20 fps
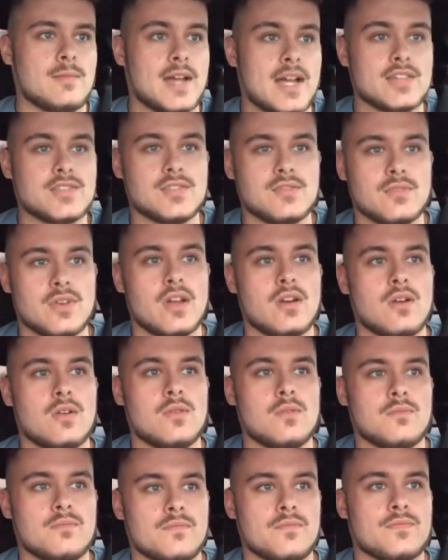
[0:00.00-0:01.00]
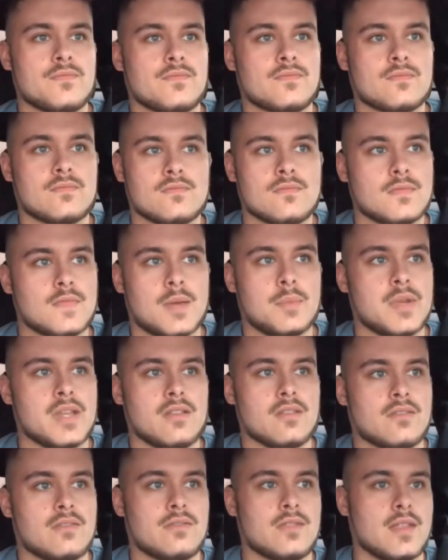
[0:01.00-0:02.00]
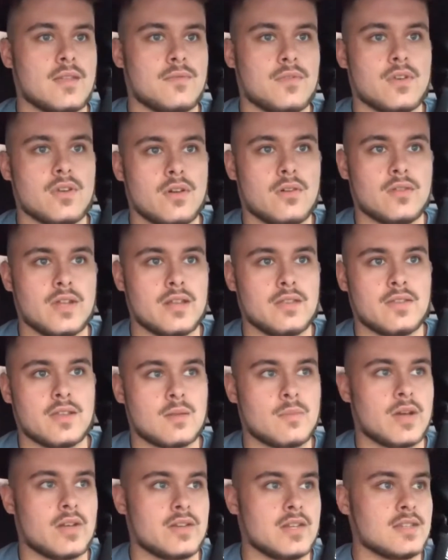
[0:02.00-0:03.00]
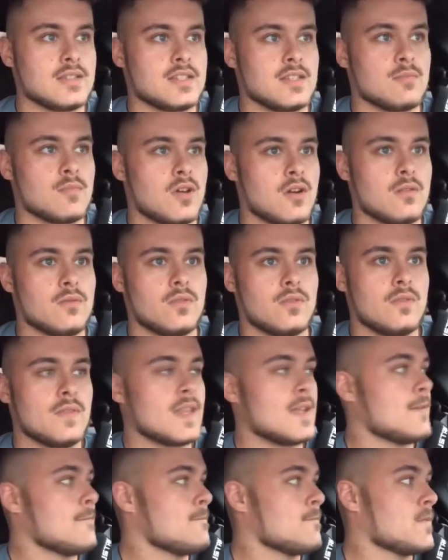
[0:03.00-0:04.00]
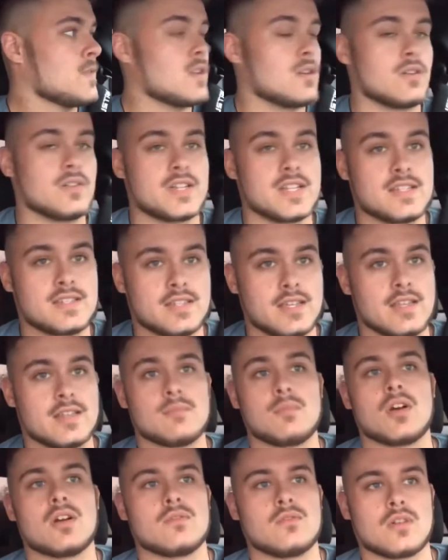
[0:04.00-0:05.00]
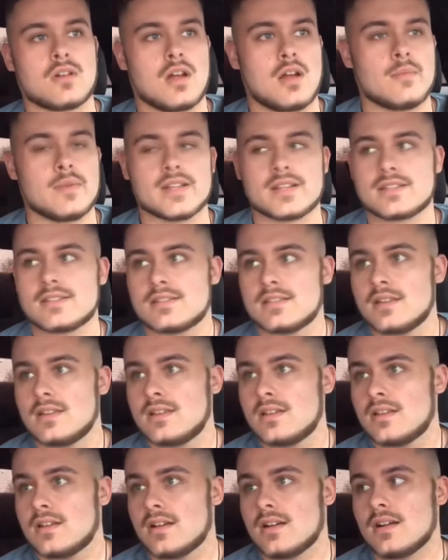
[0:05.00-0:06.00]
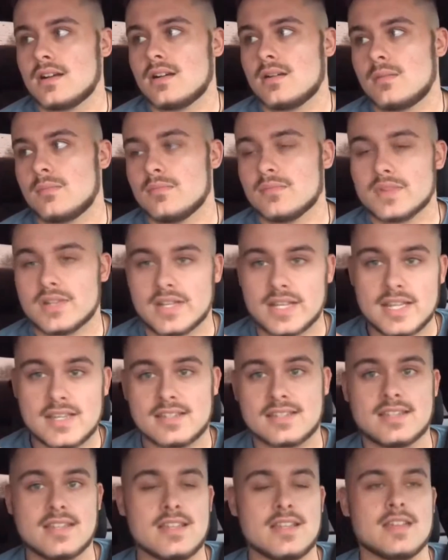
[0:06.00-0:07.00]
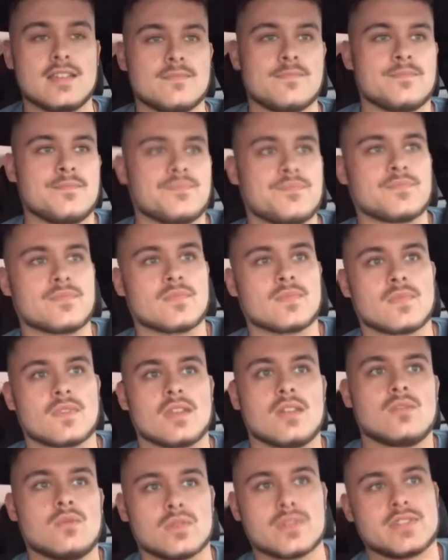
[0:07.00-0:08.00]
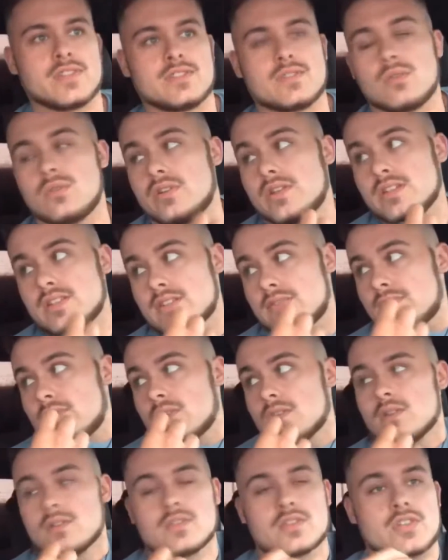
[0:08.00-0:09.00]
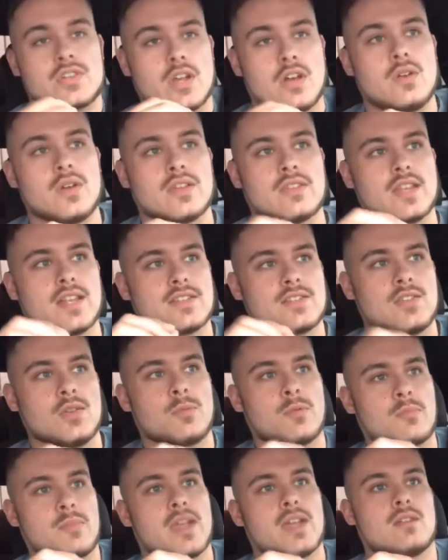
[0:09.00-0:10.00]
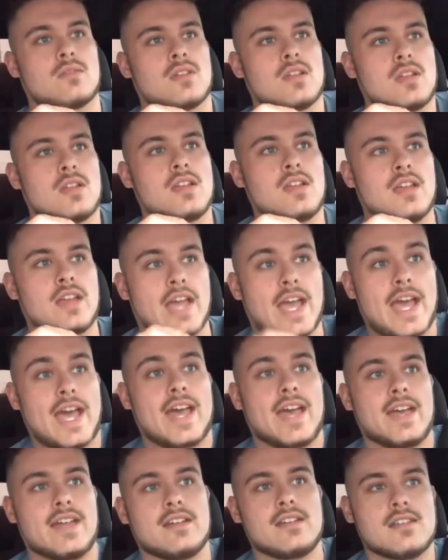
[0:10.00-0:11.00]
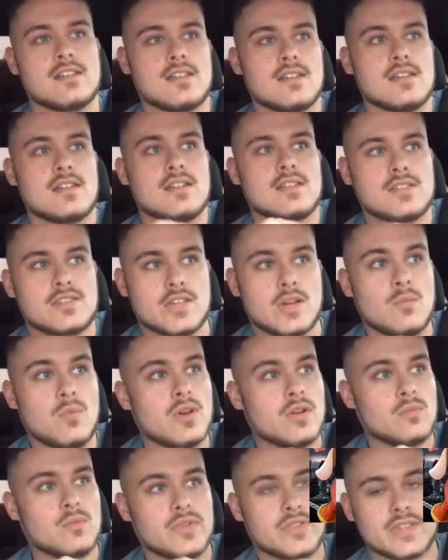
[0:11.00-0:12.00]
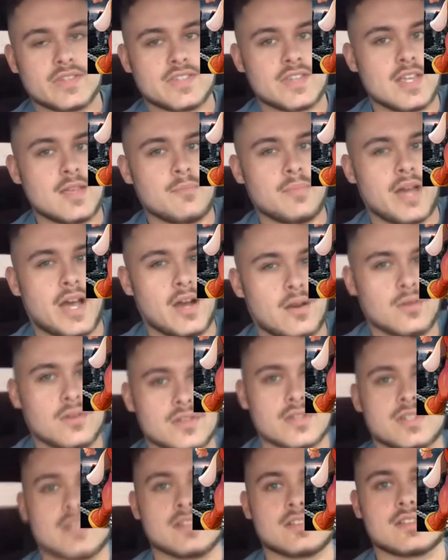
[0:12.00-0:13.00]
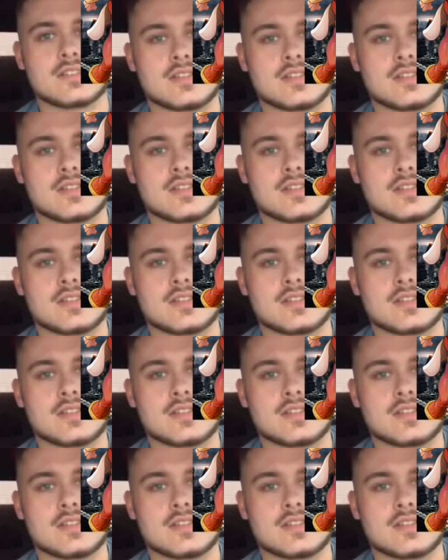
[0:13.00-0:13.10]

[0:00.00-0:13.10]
as you know, if you know anything about DC and Marvel comics, DC was notorious for showing that Superman had someone with the same powers and